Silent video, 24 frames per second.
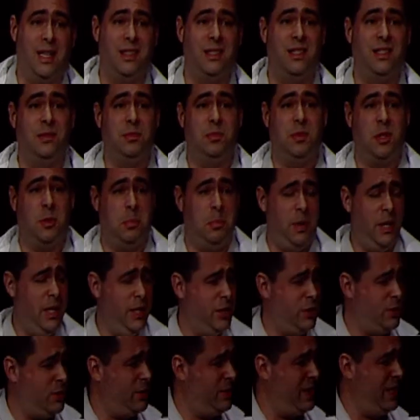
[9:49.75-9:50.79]
to
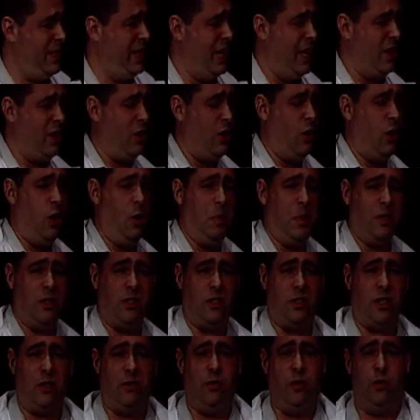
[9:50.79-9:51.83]
piece together a whole bunch of
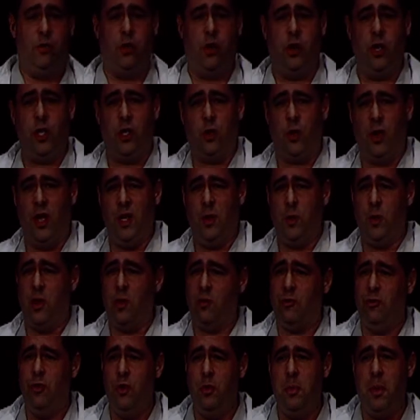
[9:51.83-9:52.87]
stuff you've already created with a
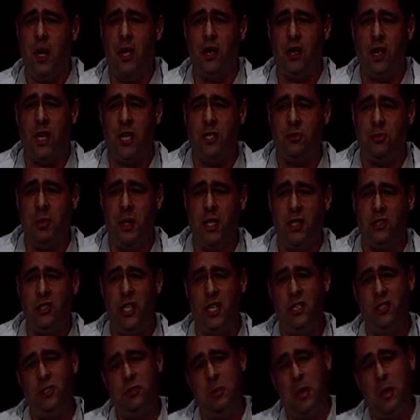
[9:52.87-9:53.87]
few minor cosmetic changes,